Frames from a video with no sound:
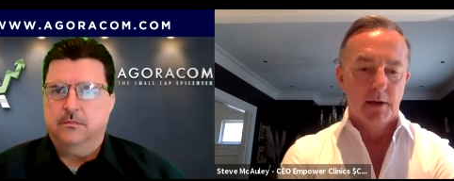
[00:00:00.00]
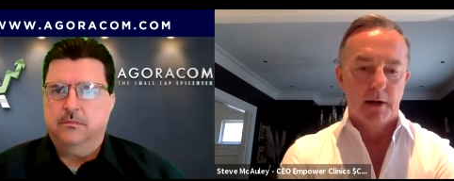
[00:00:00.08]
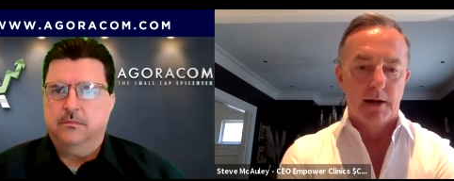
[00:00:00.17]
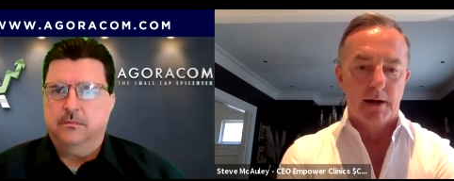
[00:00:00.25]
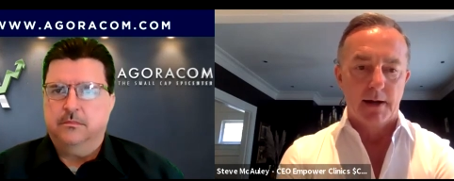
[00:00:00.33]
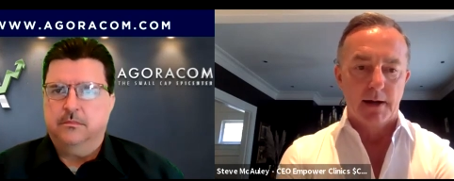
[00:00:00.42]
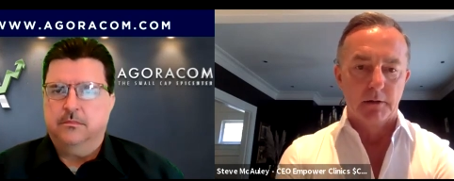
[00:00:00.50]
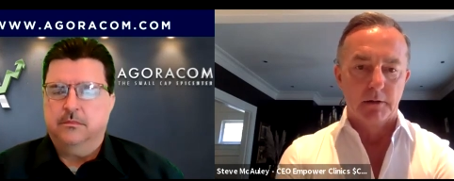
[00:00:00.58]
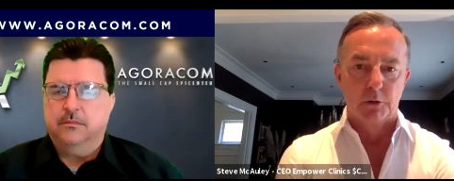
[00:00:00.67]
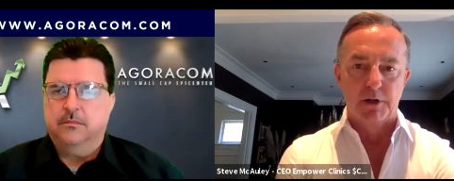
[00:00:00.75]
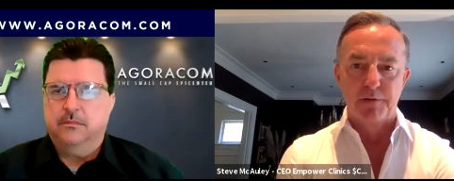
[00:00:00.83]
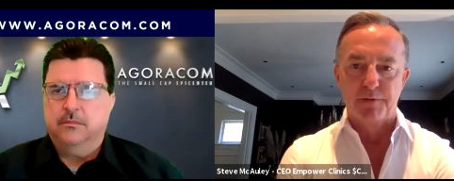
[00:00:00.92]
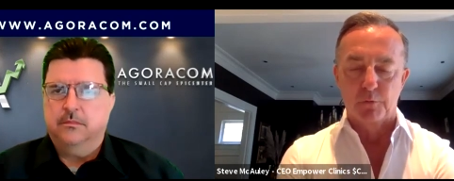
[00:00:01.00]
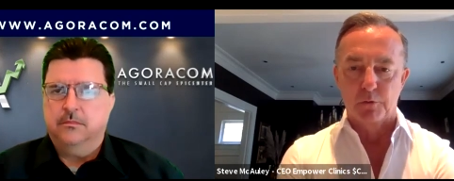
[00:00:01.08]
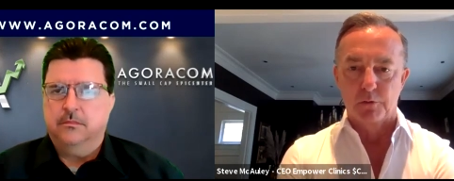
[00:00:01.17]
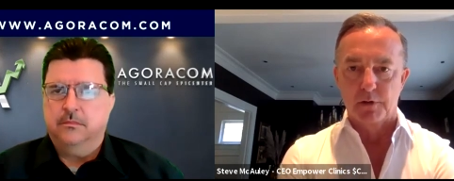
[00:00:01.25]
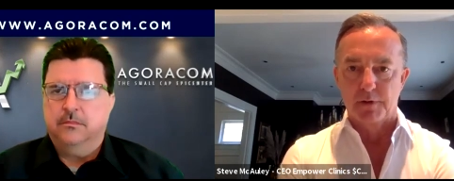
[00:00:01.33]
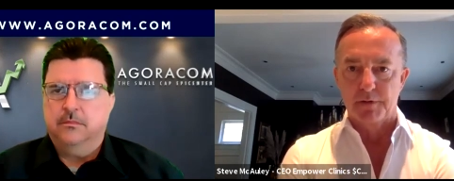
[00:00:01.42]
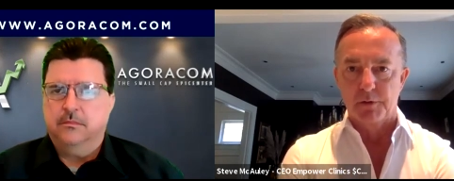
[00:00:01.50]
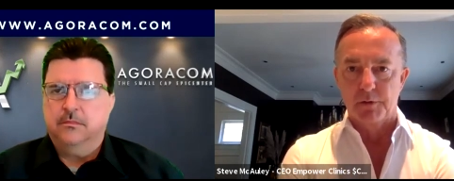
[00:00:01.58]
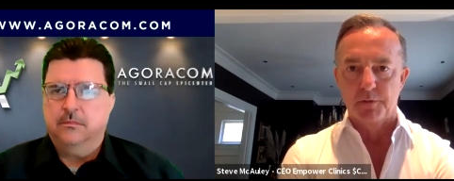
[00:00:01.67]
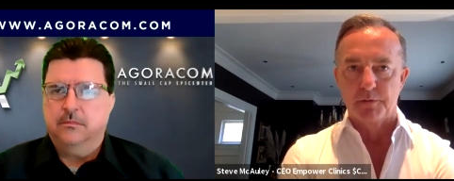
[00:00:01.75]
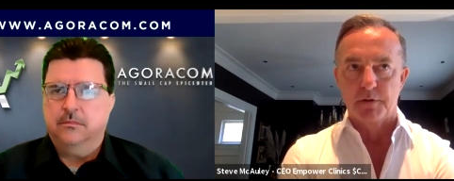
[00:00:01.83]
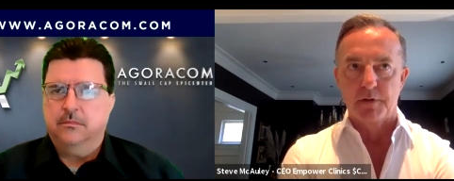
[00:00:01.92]
Speaker 1: Uh, looking for uh, you know
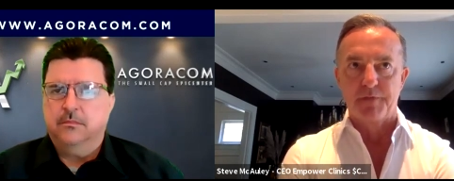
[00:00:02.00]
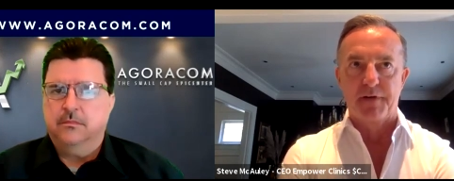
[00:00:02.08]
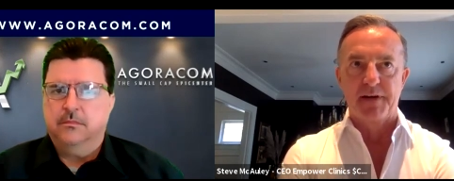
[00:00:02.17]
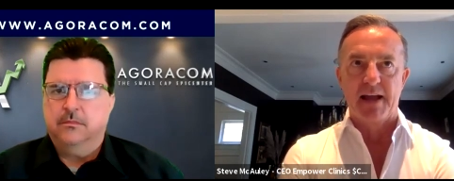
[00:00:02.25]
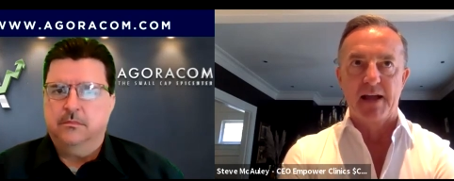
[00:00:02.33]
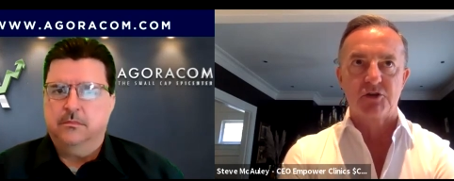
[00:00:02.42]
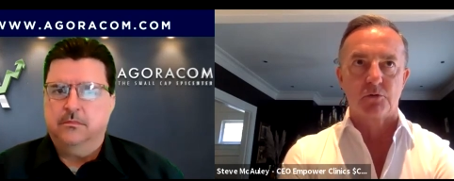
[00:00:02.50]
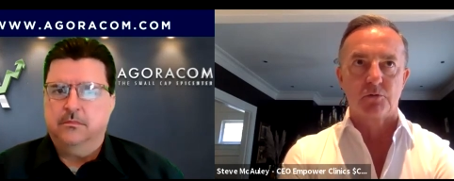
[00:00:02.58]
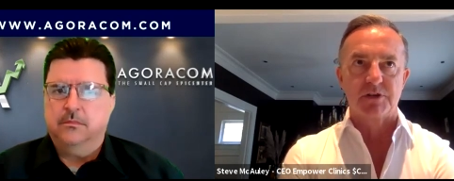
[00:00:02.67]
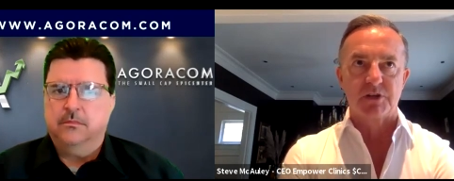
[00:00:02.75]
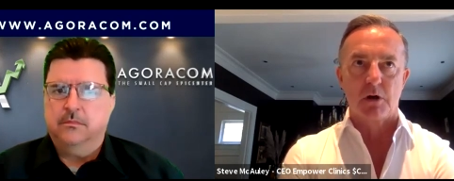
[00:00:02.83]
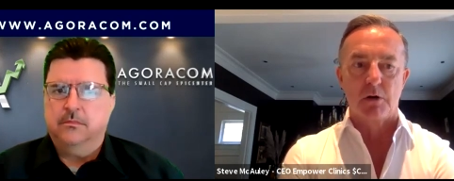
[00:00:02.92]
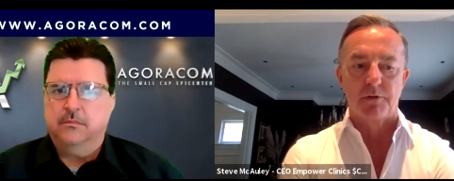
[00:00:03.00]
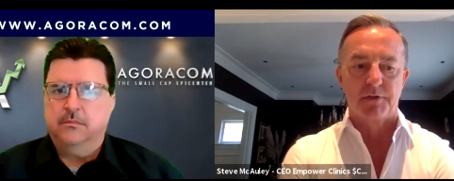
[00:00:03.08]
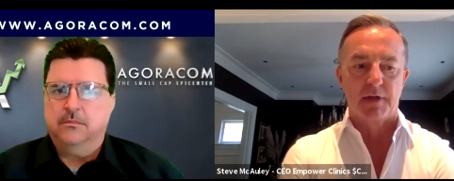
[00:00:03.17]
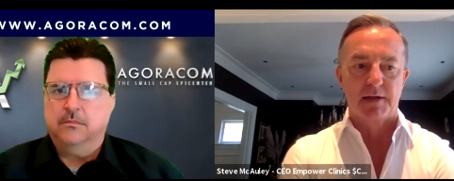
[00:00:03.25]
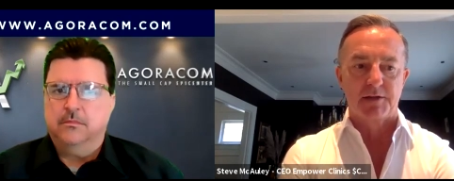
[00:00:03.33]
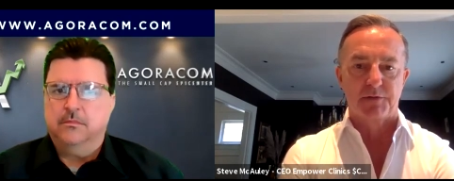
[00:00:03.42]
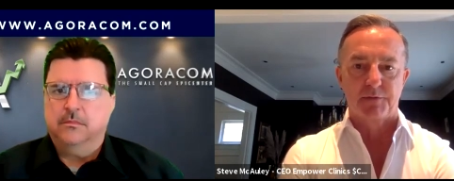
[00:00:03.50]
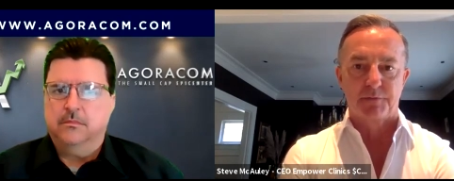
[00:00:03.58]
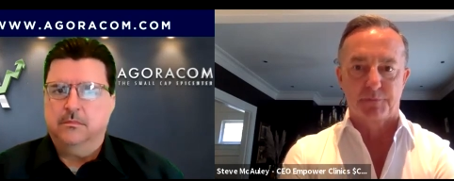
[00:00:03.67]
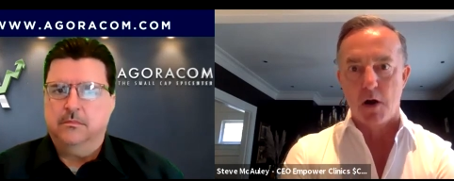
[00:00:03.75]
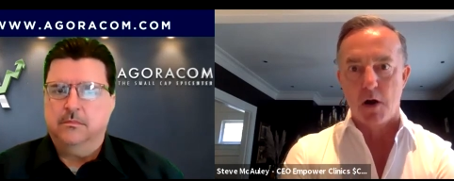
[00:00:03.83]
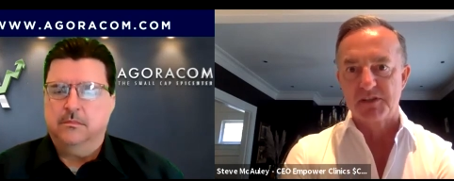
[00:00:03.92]
a financial result that's
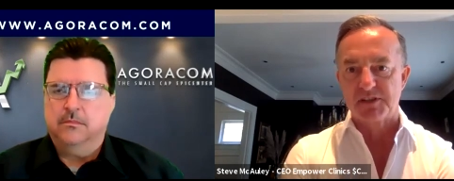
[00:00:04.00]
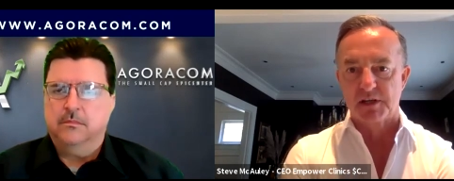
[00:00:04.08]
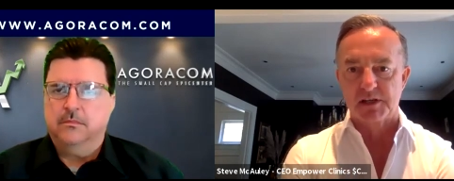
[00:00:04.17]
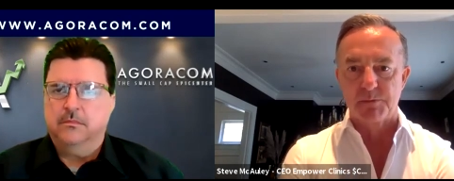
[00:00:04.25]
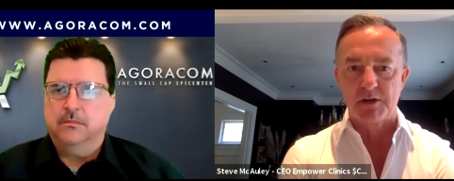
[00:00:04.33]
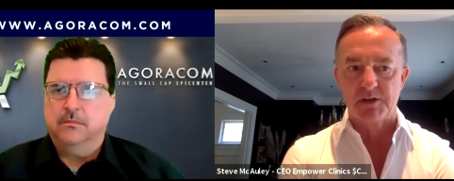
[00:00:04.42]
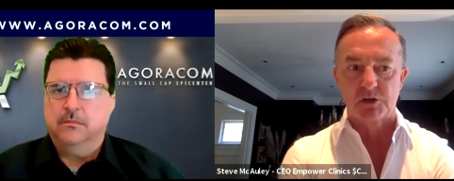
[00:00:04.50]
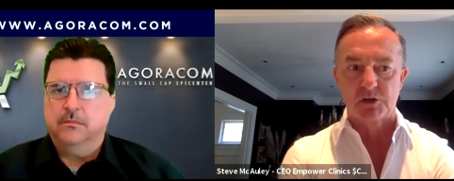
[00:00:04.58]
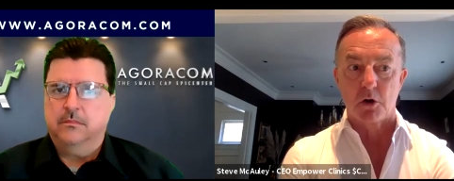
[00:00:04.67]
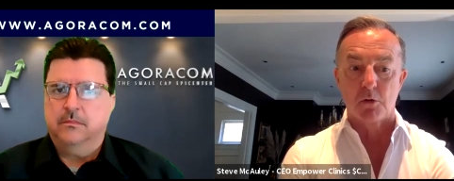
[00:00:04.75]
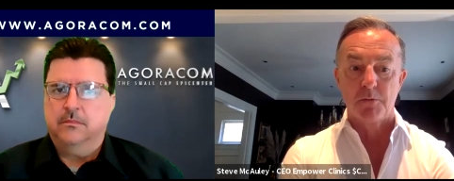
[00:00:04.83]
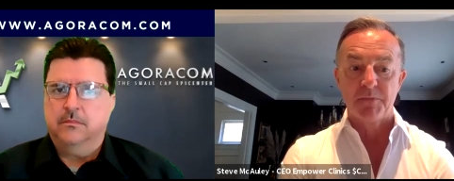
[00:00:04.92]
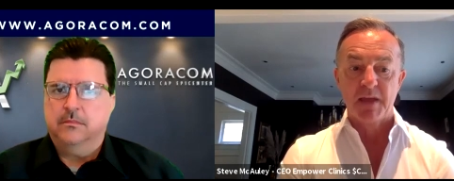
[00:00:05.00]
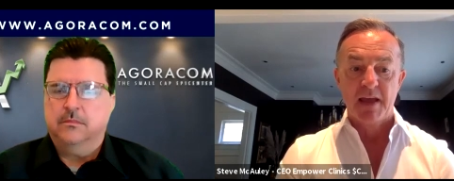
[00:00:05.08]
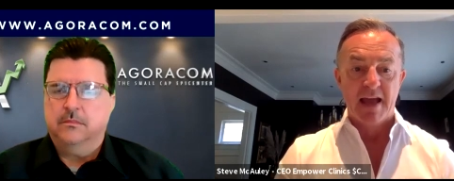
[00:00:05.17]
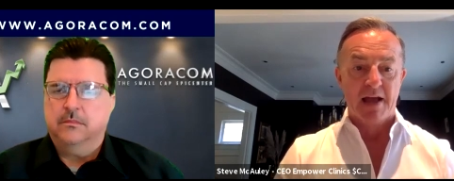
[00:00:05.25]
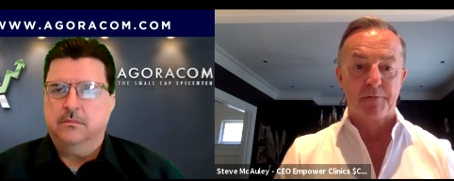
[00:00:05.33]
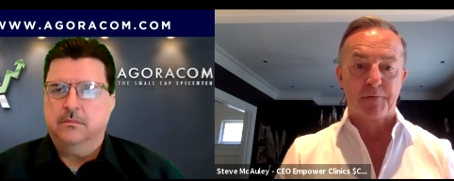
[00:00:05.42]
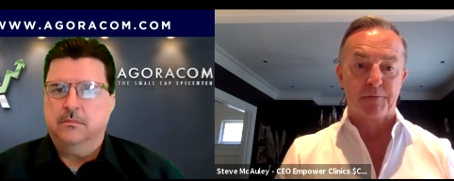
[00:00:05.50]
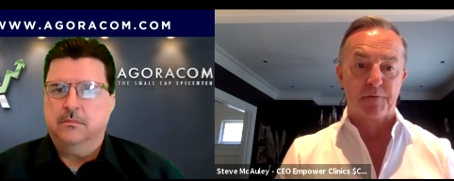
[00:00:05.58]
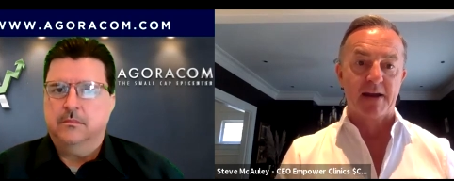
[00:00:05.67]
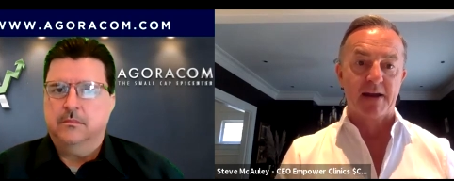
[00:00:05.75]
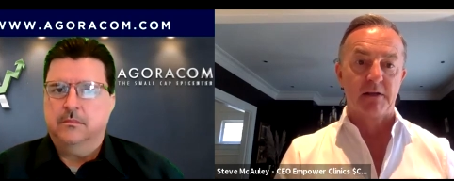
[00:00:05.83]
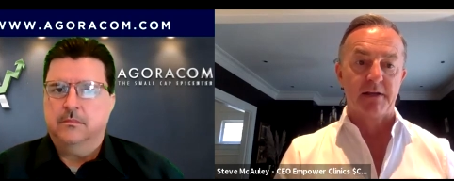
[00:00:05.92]
from six months ago, and
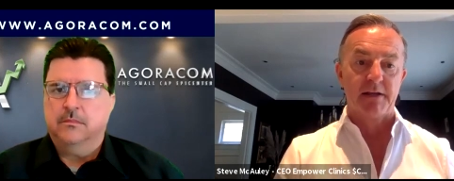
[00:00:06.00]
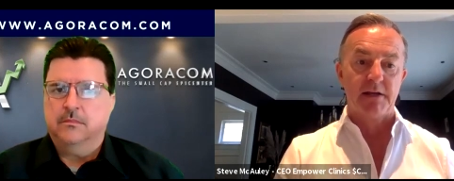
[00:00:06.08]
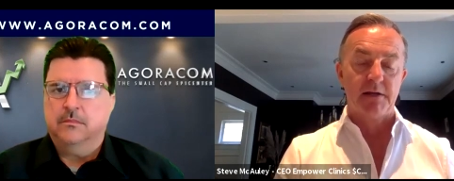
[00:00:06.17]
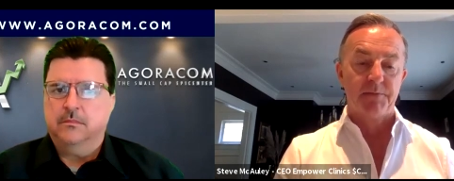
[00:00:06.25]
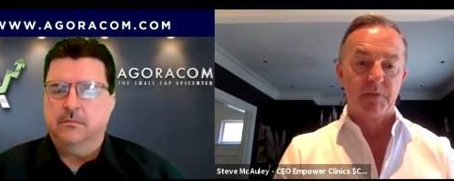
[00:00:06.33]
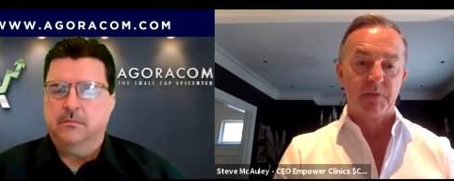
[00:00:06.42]
frankly,